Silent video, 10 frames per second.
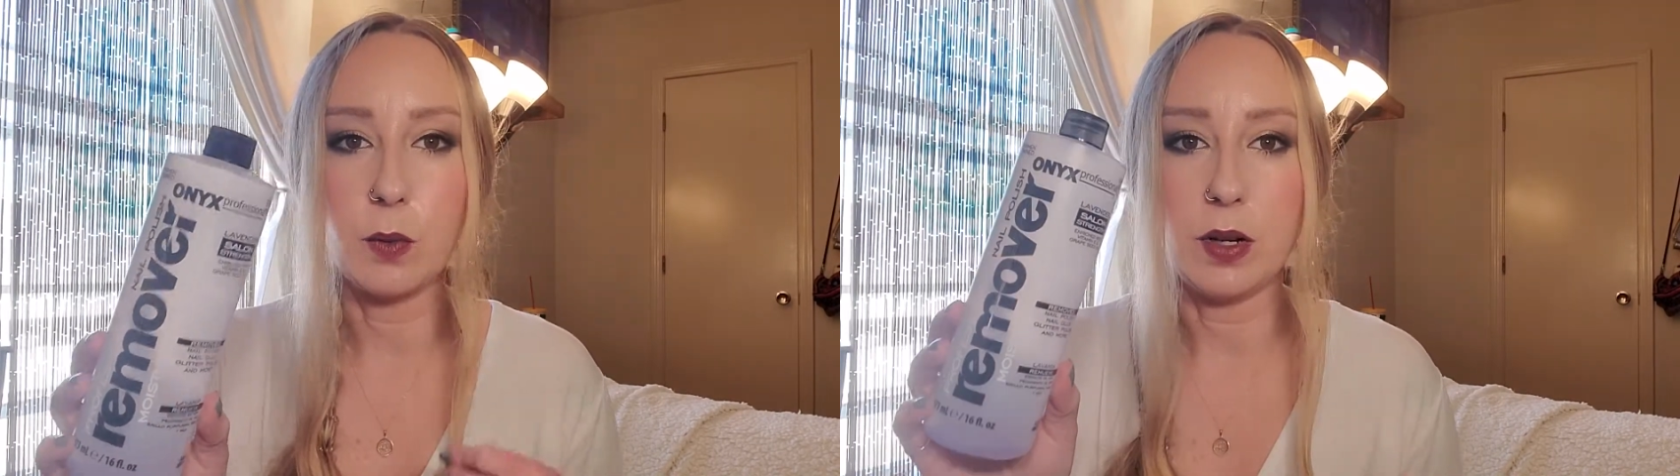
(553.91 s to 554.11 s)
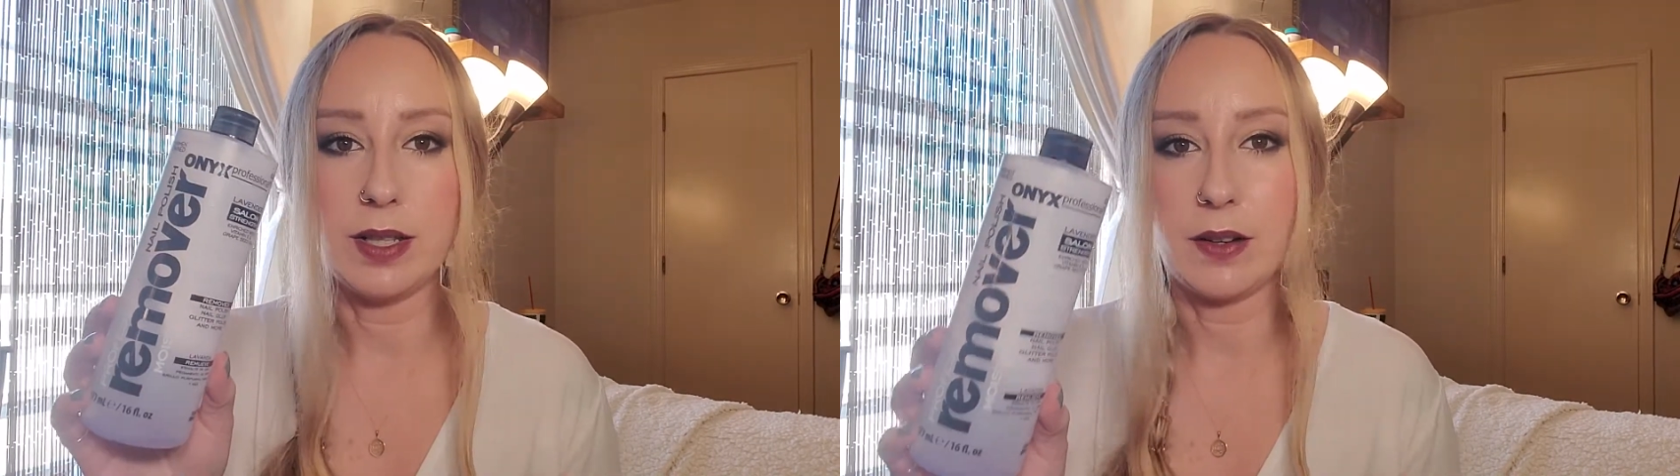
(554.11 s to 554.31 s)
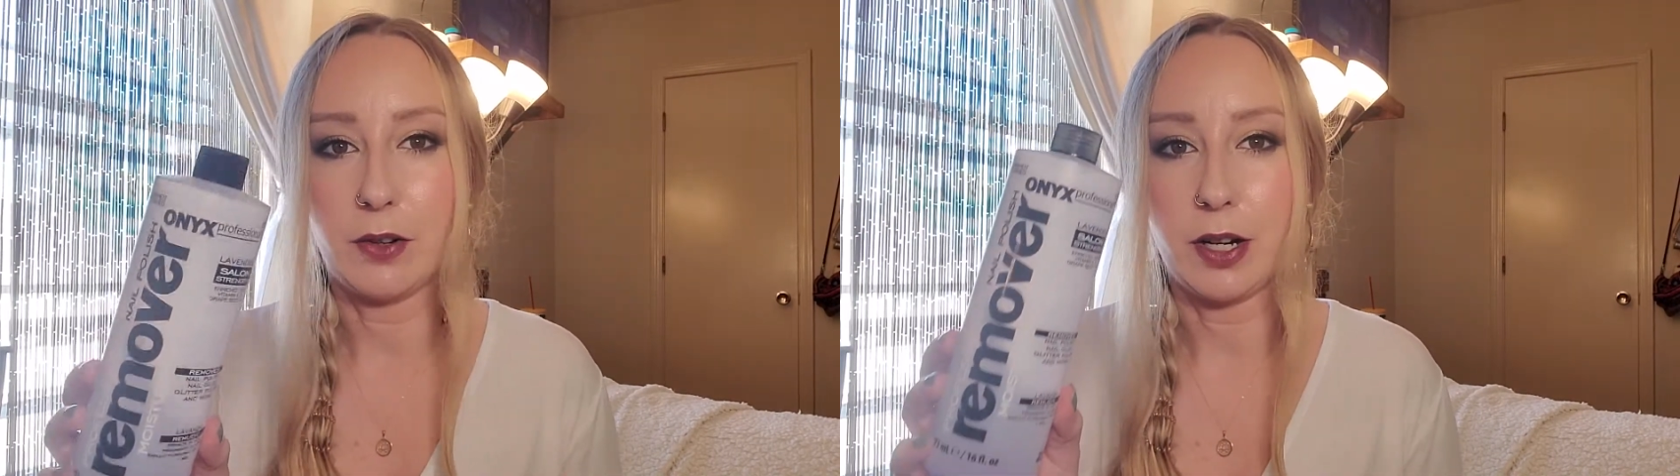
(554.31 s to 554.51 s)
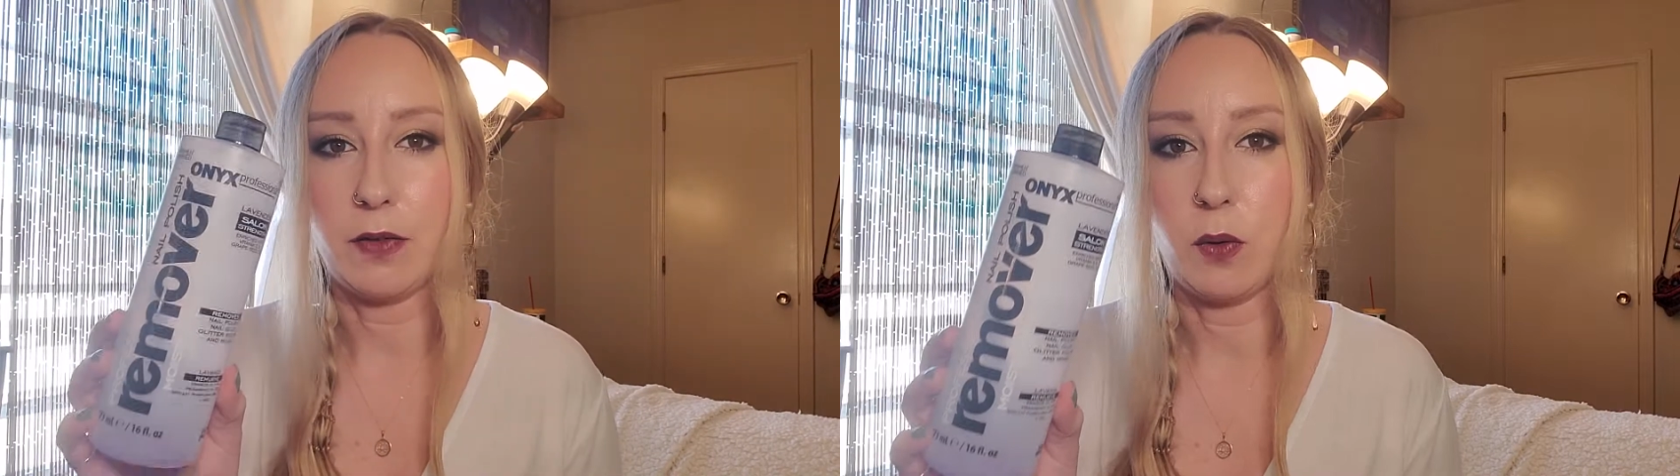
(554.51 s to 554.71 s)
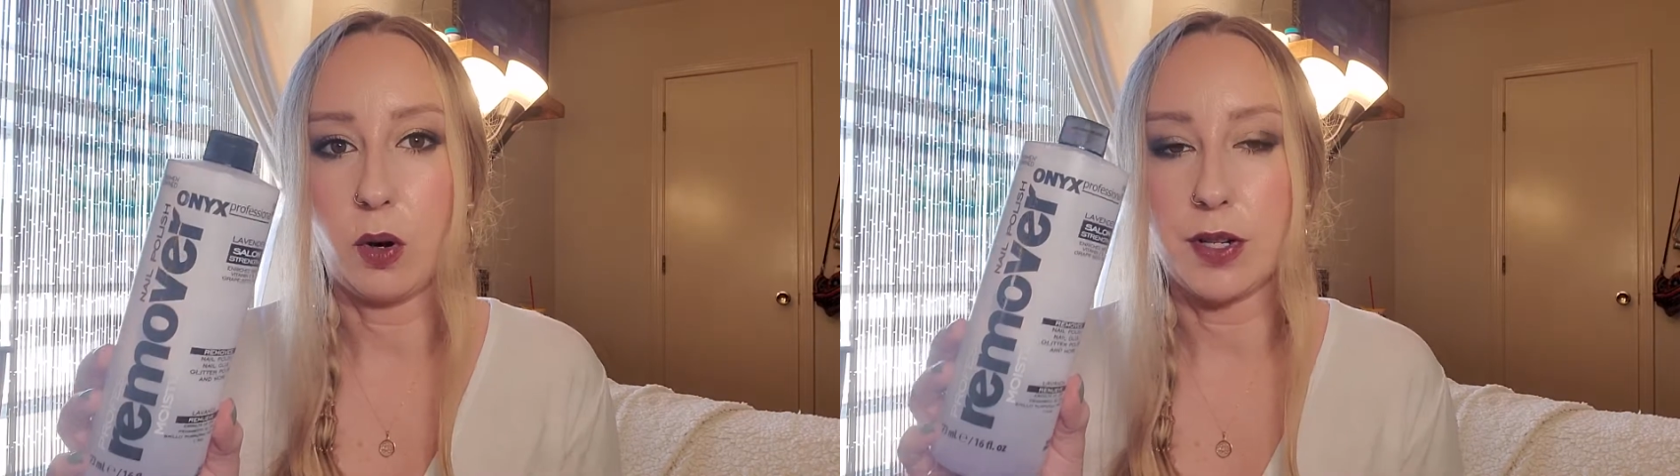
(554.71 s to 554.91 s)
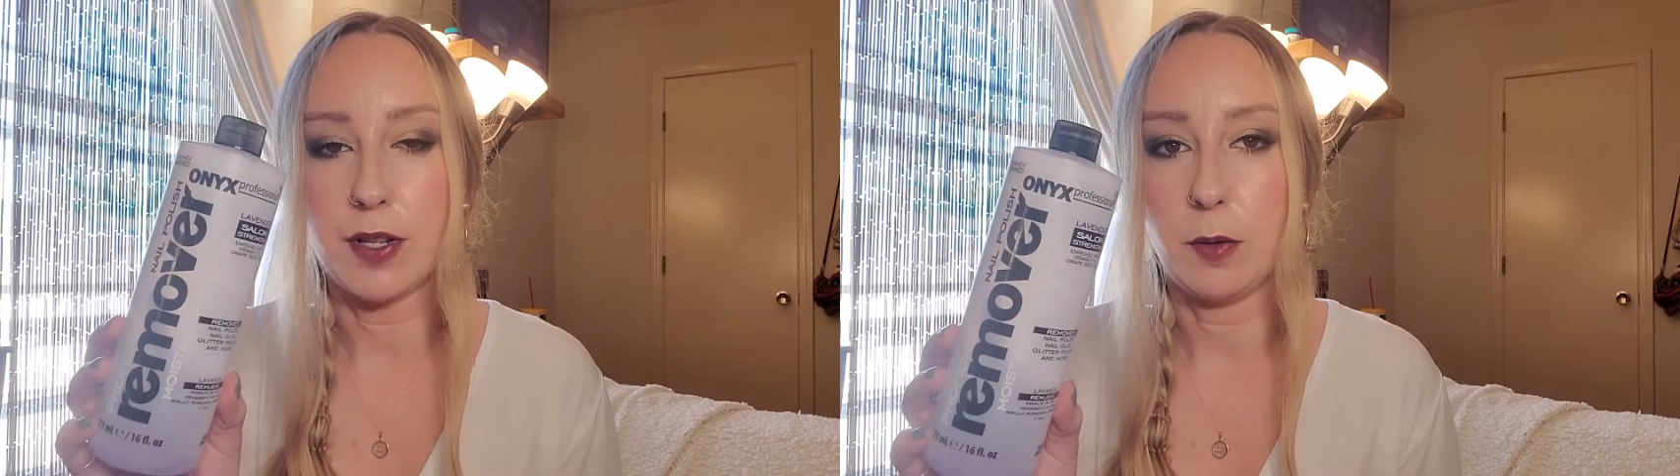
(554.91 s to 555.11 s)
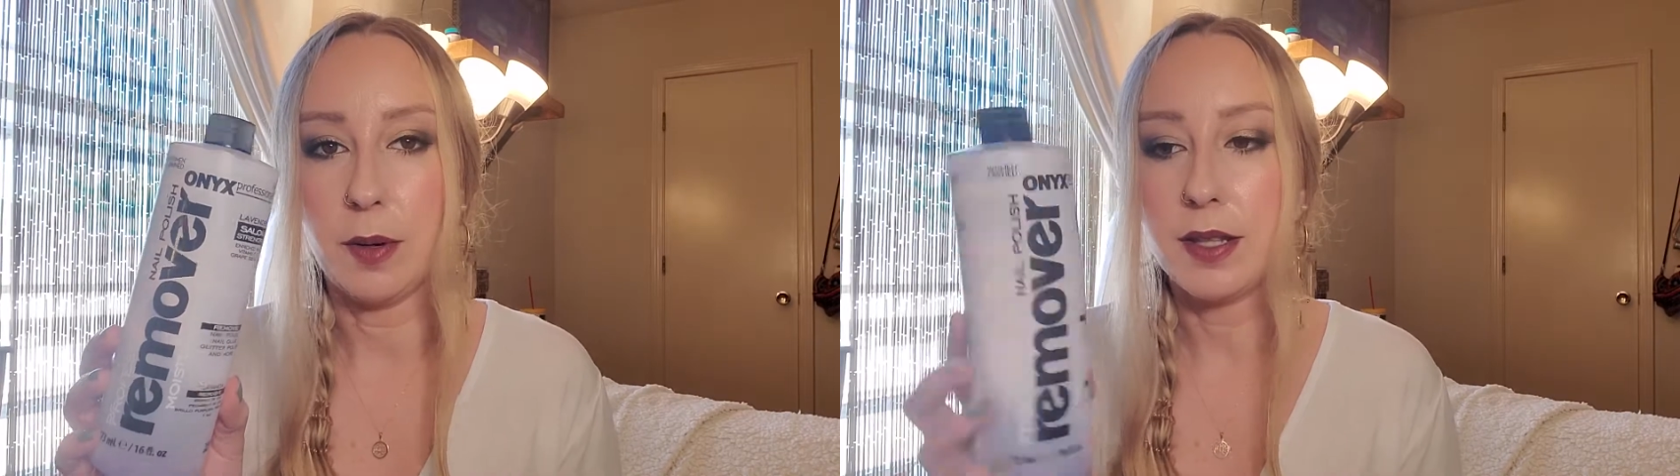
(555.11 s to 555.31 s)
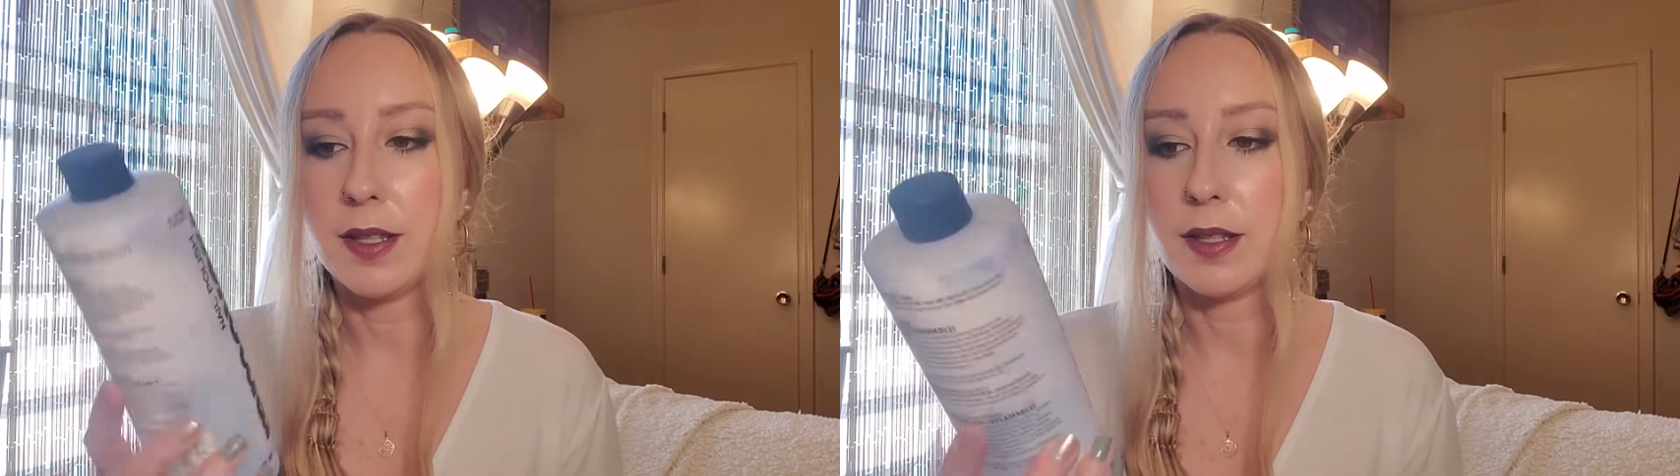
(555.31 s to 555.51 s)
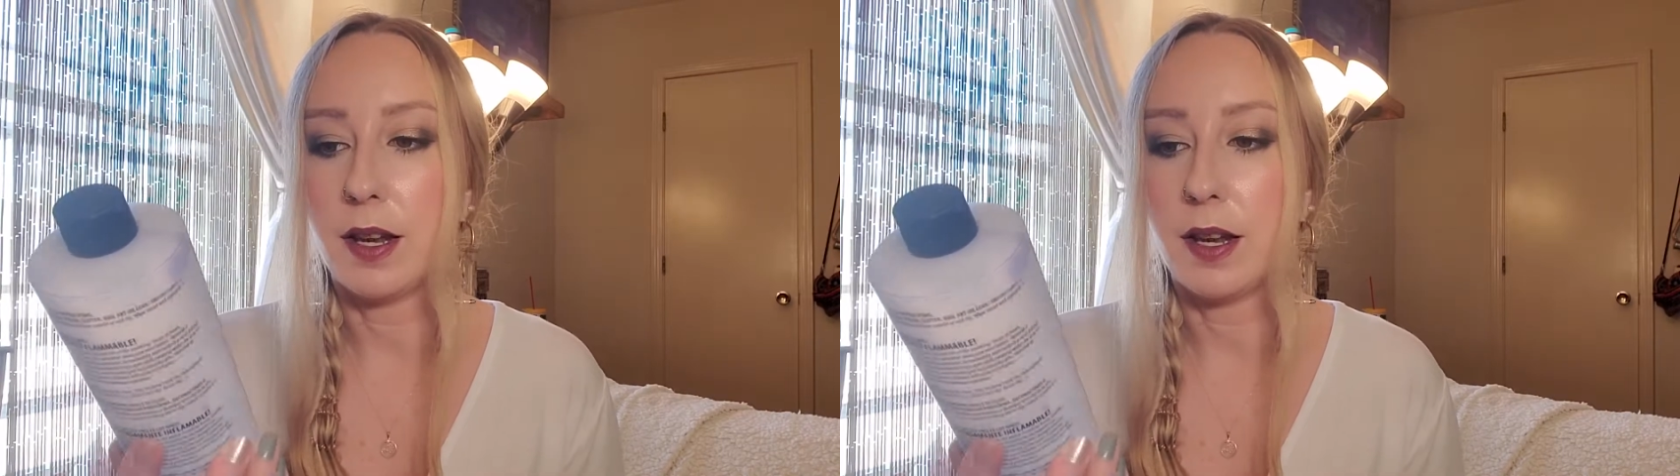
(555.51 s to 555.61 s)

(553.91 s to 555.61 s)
once every 4 or so months,